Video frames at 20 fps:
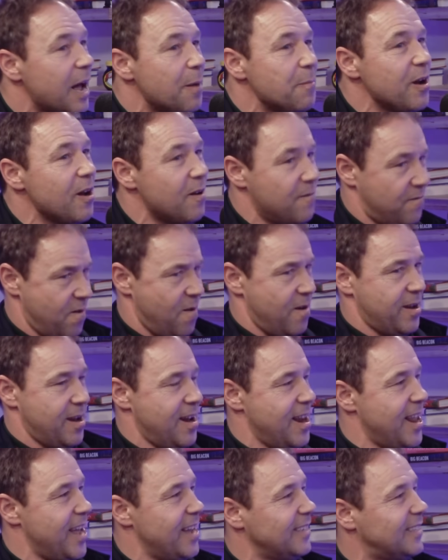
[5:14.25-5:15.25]
I'm not fucking
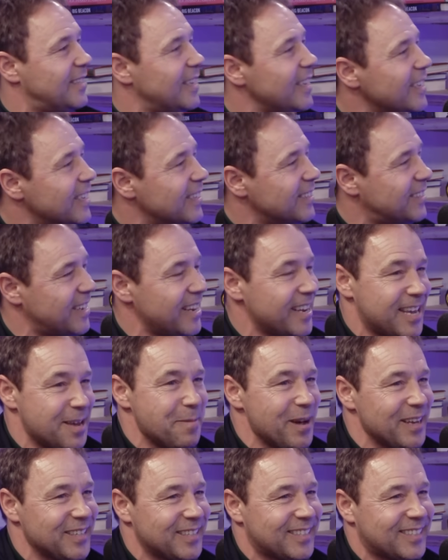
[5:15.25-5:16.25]
lazy, you cheeky
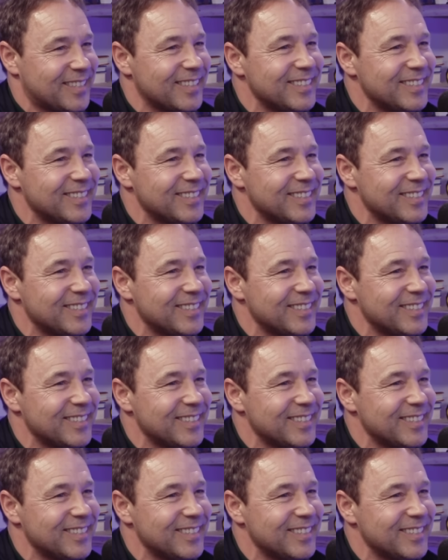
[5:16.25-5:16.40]
bastard.